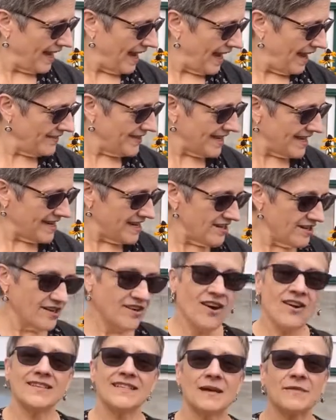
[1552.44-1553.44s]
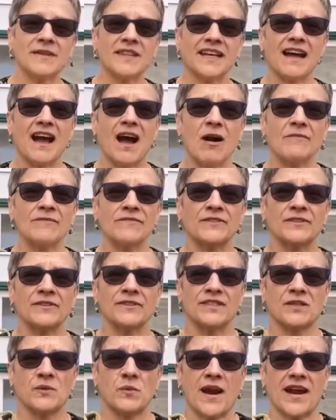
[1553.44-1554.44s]
And then here are some of the comfort
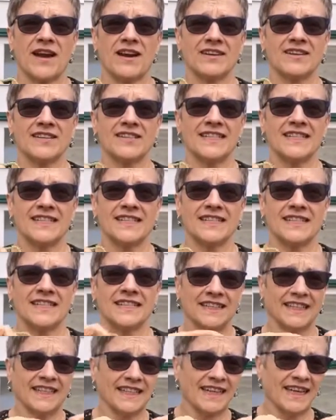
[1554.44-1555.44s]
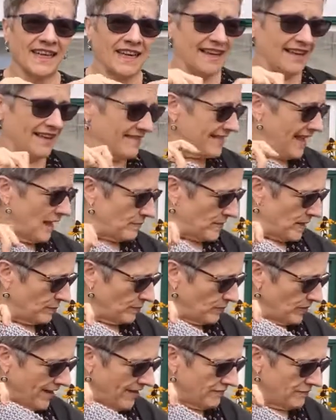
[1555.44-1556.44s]
squares that
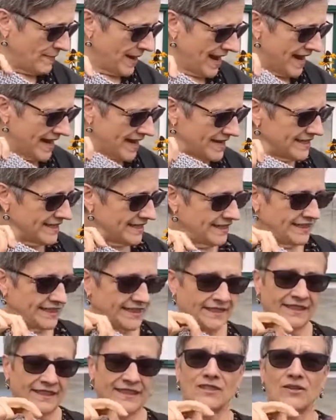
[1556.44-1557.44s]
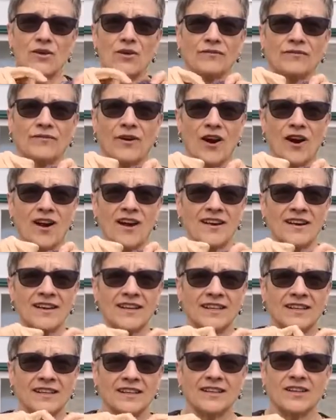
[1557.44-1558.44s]
people have made so far.
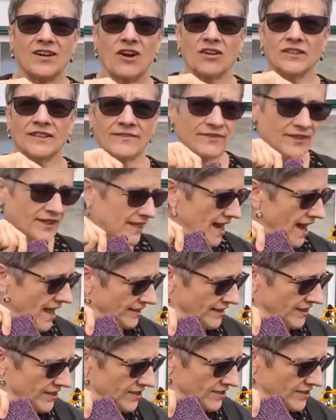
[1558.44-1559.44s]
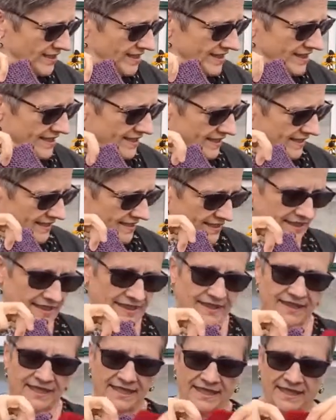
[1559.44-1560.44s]
All different colors,
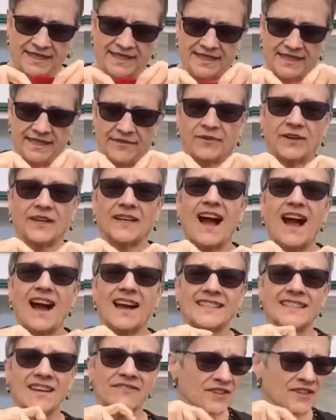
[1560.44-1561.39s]
different kinds of